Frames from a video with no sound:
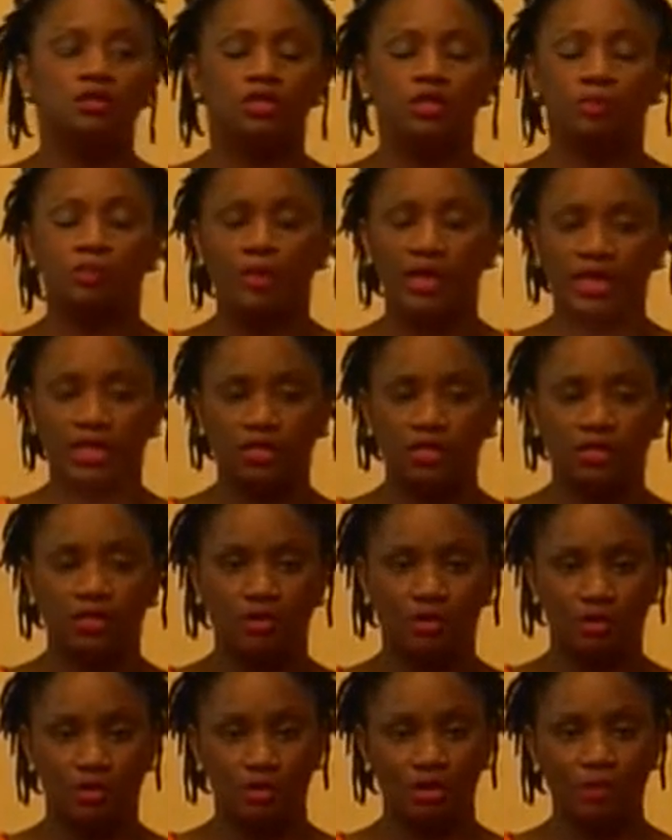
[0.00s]
depict
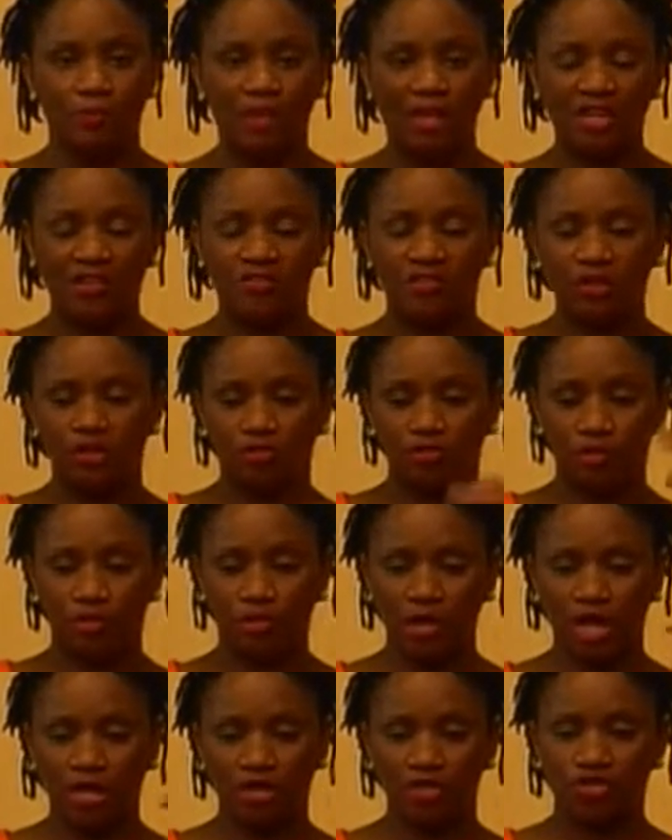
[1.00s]
the benefit of a
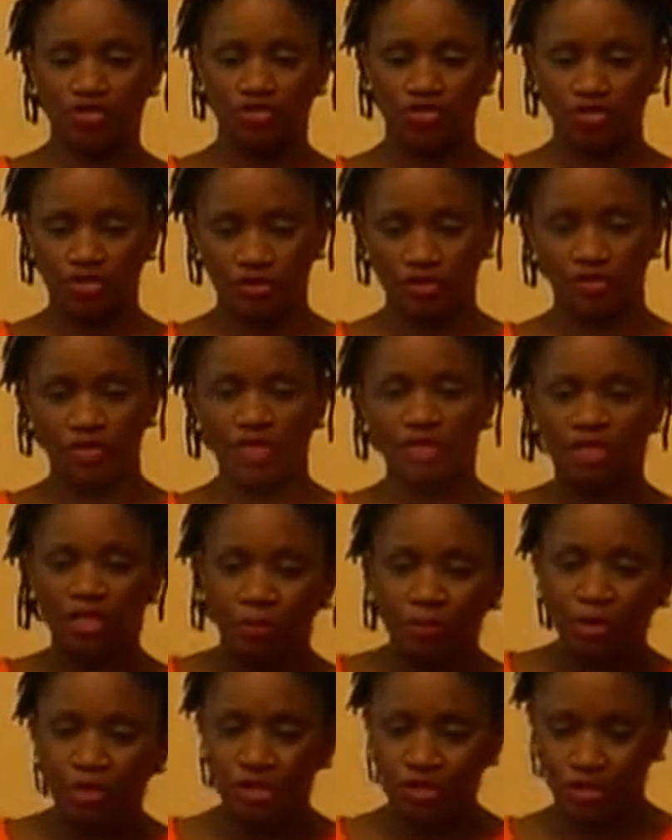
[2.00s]
product and service
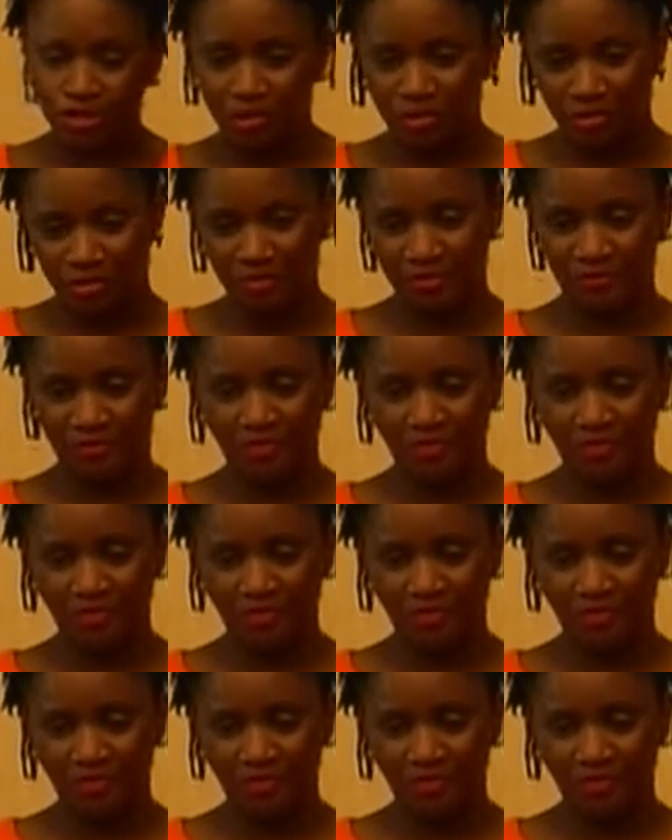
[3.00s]
in a picture.